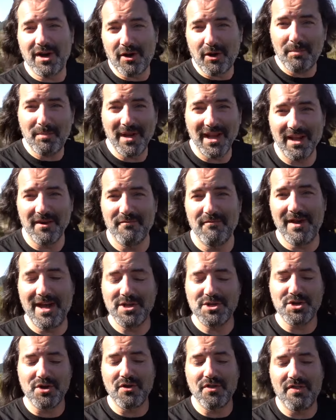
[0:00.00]
herping
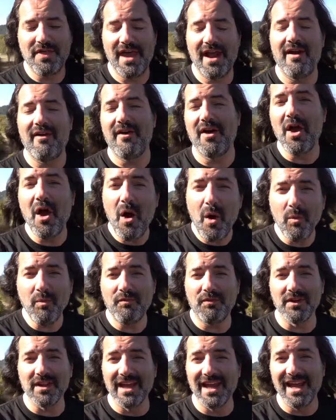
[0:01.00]
adventure there, and
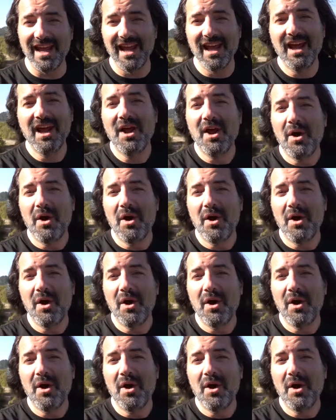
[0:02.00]
hopefully